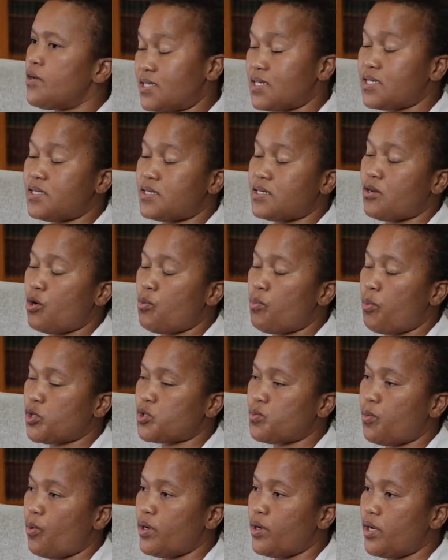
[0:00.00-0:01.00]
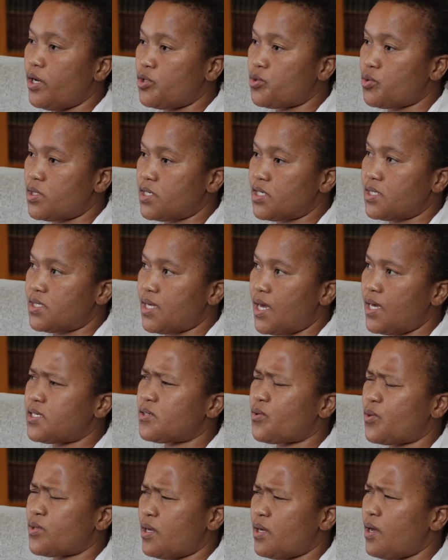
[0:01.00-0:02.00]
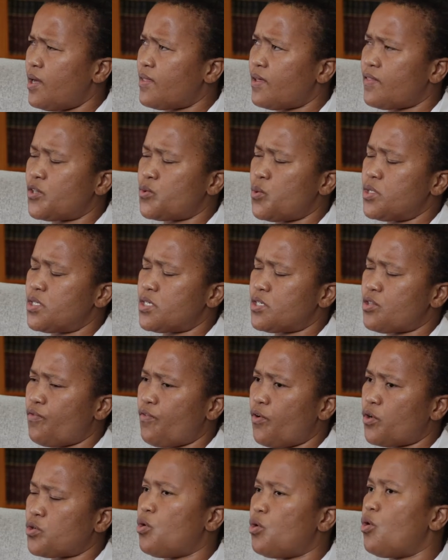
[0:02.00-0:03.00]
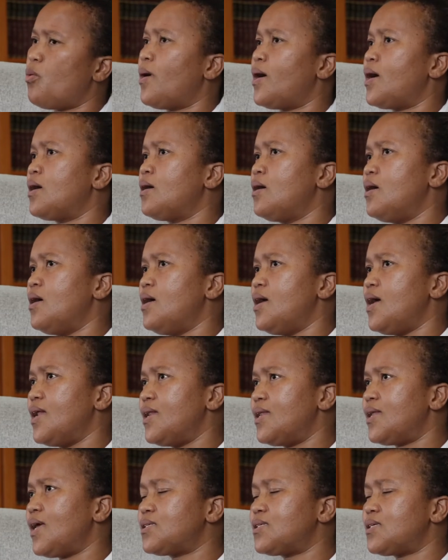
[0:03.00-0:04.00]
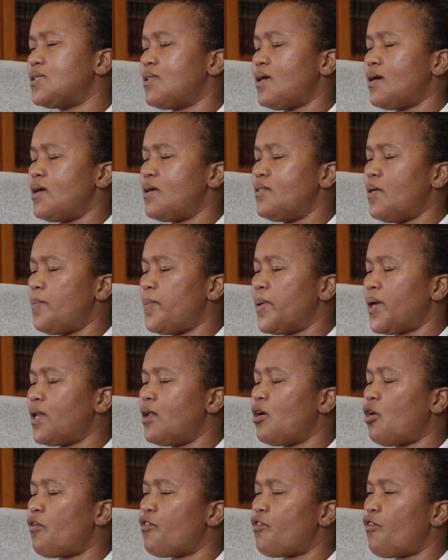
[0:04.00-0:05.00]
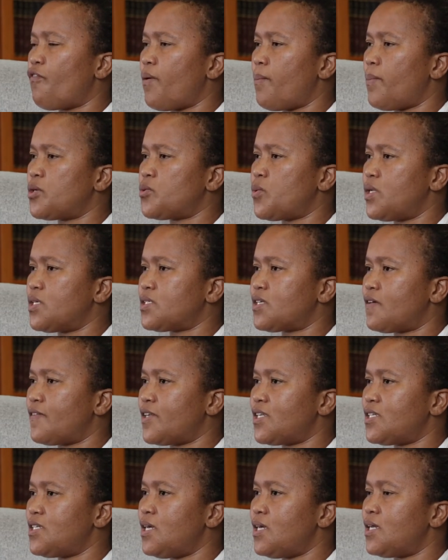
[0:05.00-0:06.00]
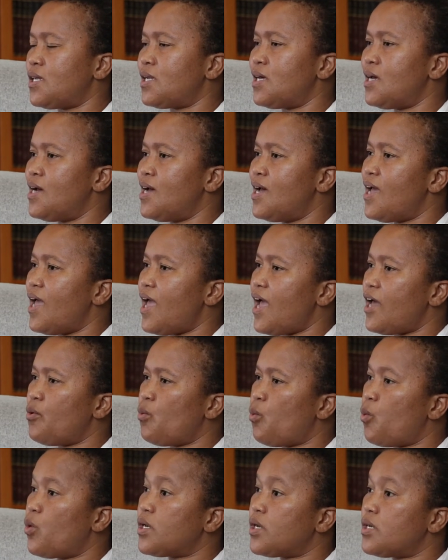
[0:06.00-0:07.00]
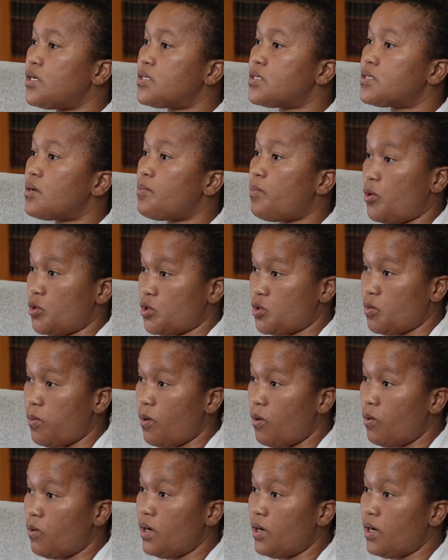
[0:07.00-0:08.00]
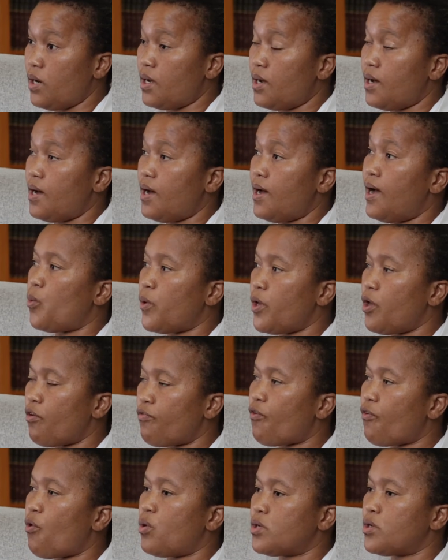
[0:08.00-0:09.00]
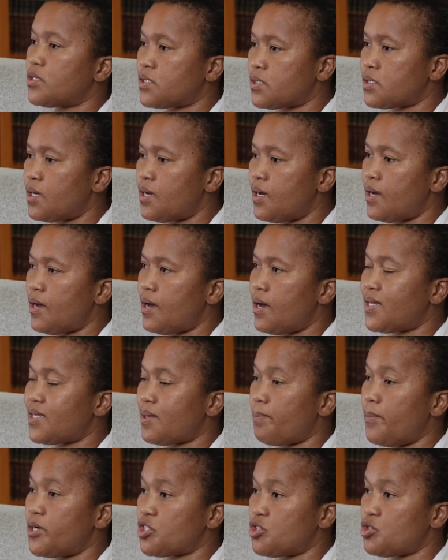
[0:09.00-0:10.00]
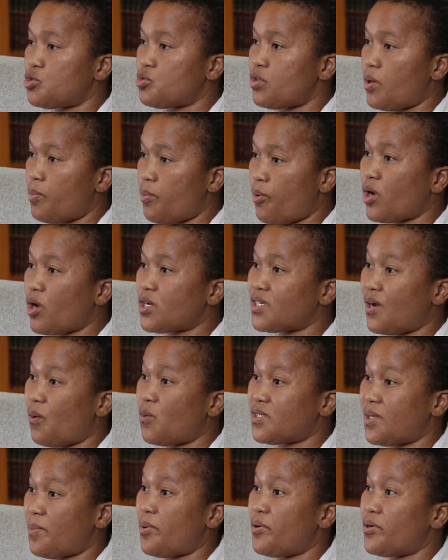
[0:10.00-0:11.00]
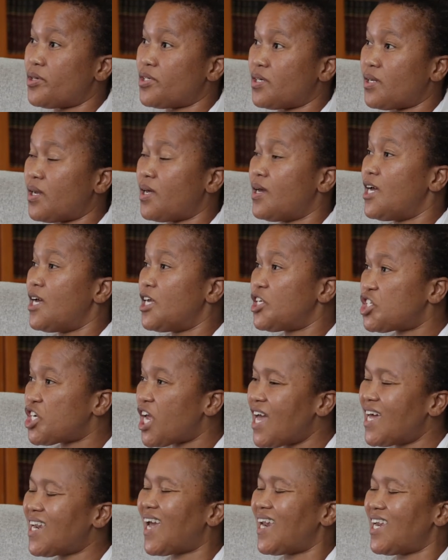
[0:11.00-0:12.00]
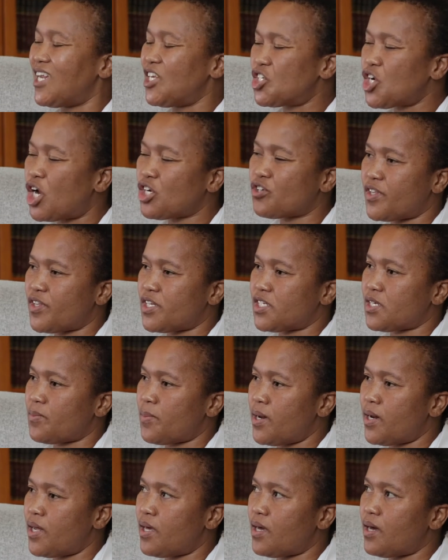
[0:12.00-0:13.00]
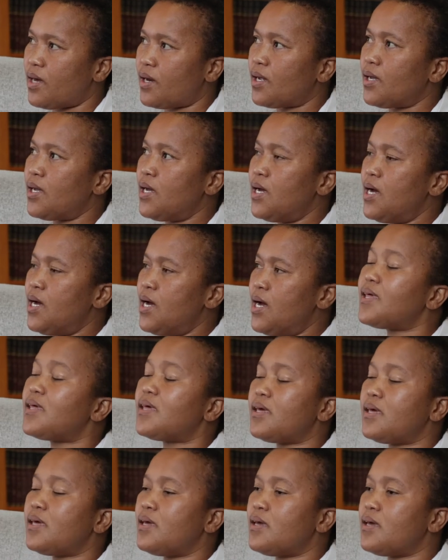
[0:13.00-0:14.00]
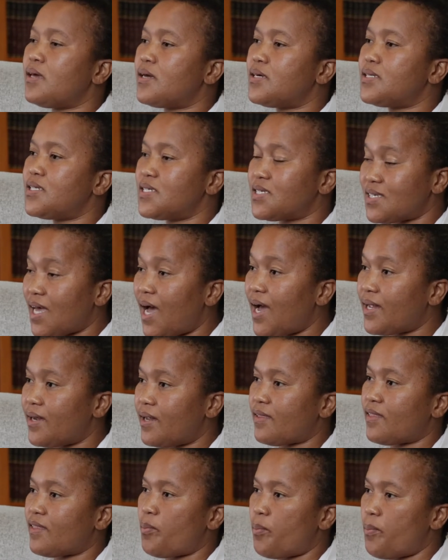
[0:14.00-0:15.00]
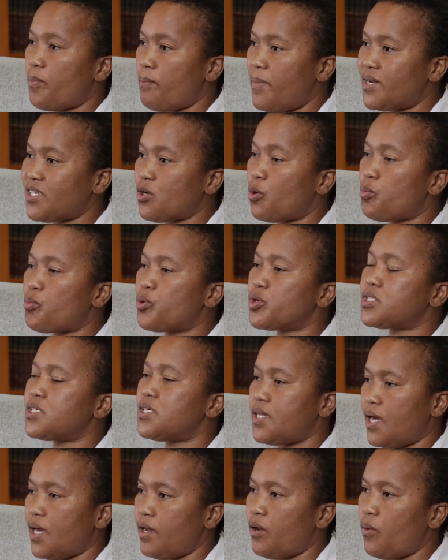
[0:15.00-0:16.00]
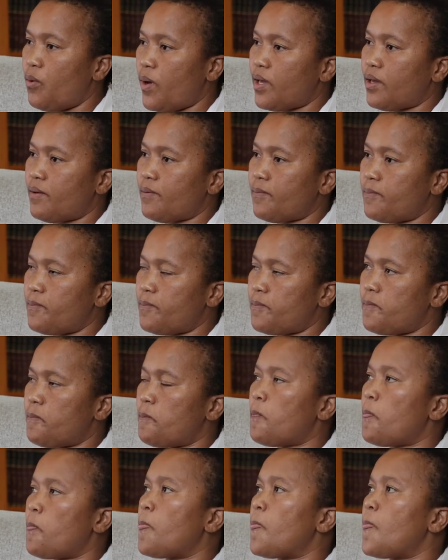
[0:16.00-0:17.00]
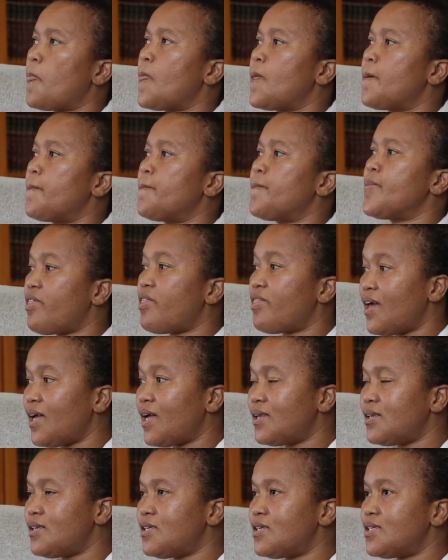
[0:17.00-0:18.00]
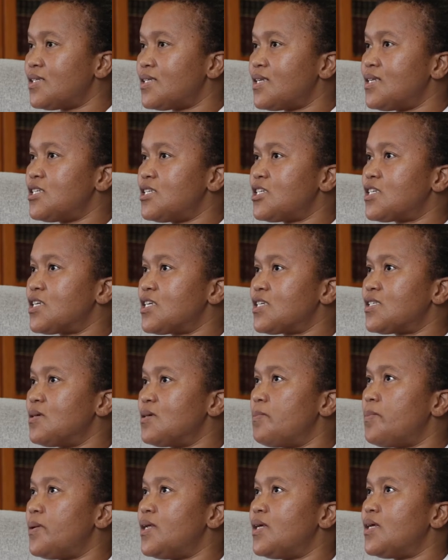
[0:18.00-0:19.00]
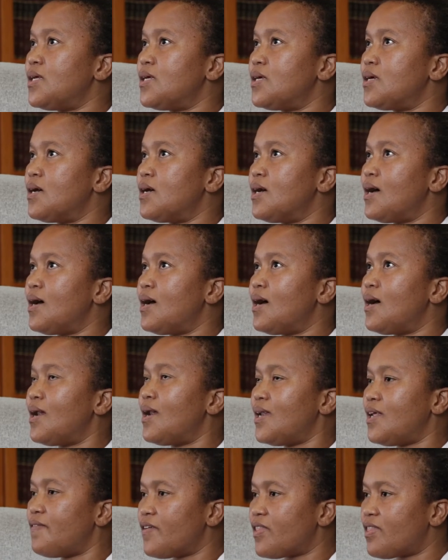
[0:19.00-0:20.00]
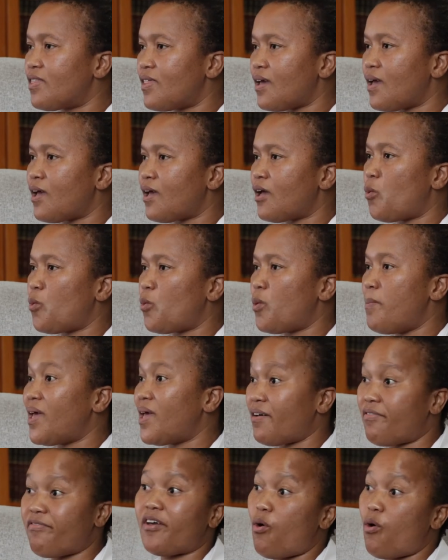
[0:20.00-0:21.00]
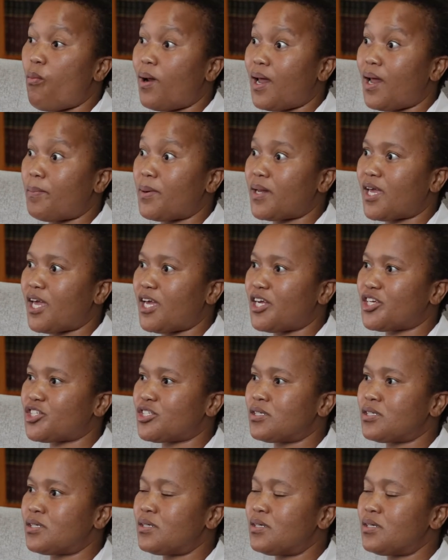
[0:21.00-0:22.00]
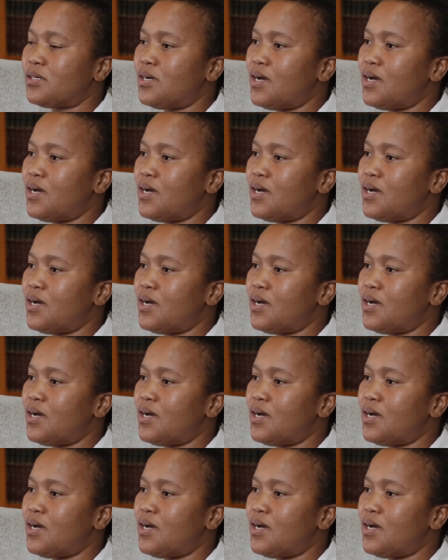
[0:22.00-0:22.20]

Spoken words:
insisted on postponing to these dates. It was, I think, the 26th of October and dates in the beginning of November 2017, and wouldn't postpone. We, of course, made submissions to the proctor, who is the person chairing and in of the disciplinary hearing, and he decided the matter would proceed anyway. We then didn't just simply leave it there. We made a formal application